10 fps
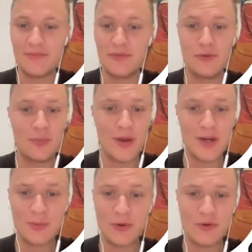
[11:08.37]
No
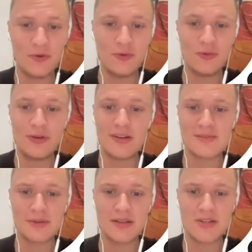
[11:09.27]
matter what you do,
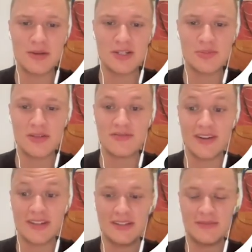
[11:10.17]
expectation management is
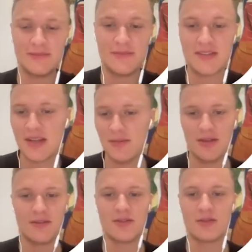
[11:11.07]
vital. Same
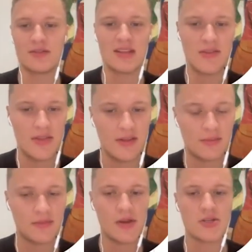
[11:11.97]
here. So set the
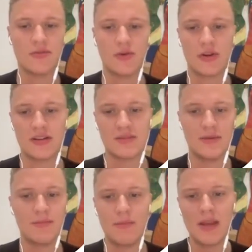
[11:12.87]
expectation for your customer.
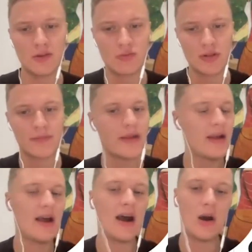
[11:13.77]
Make it real.
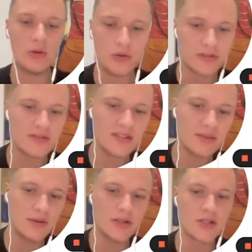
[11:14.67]
How long is the
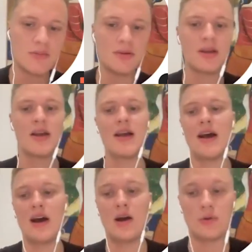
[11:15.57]
typical shipping?
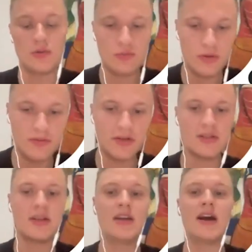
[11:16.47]
How to refund?
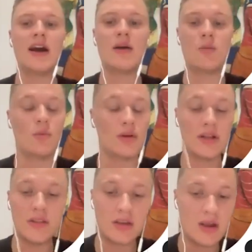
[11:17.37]
What
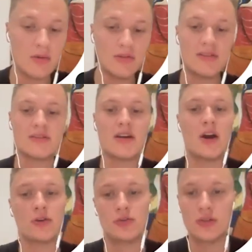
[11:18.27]
are the guarantees?
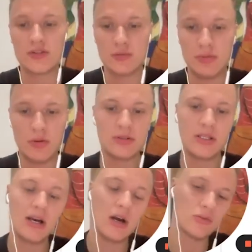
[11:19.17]
How to get support?
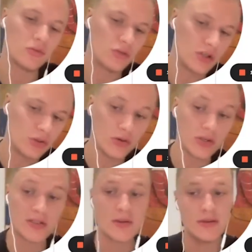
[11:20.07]
How to track your
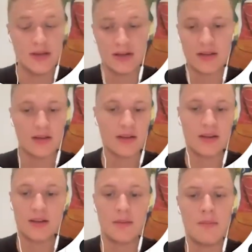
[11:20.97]
orders? Yada, yada,
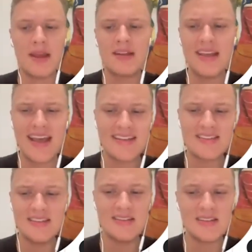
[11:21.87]
yada. Make it as
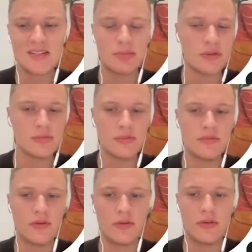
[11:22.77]
easy as possible
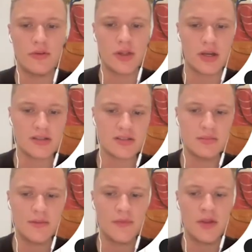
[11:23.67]
for the
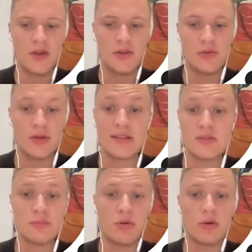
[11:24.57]
customer to get
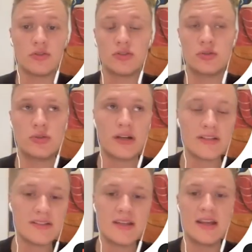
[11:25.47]
support, to
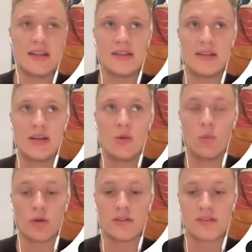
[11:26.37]
understand
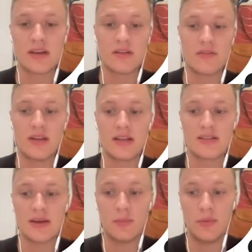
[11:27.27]
what is kind of the next
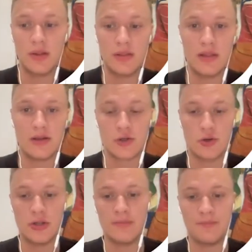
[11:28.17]
step in their journey.